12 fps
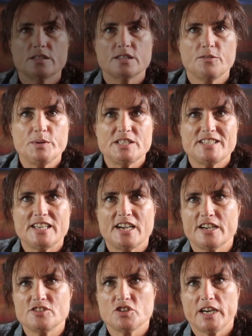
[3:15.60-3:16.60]
So I've been
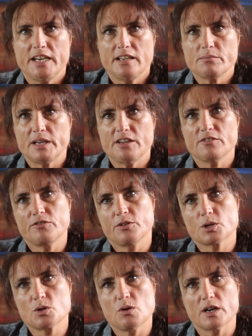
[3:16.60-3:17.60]
dehydrating meat
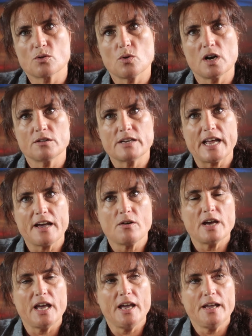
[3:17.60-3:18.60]
for quite a while
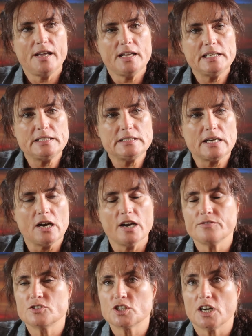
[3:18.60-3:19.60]
now, and
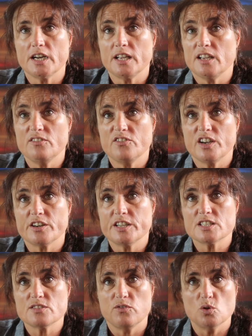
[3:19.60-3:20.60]
I've tried it in
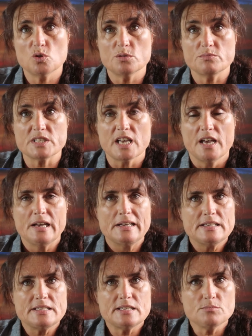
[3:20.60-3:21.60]
various forms.
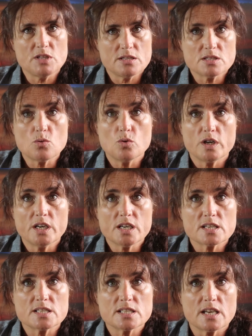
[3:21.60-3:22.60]
Sometimes it
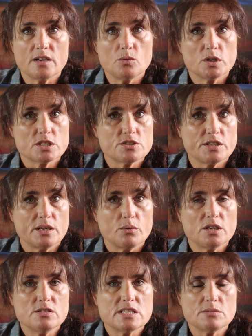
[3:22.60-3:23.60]
works and works really
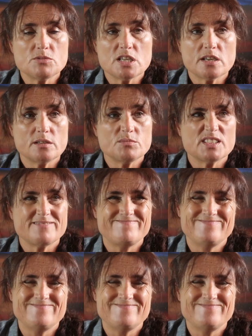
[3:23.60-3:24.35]
well, sometimes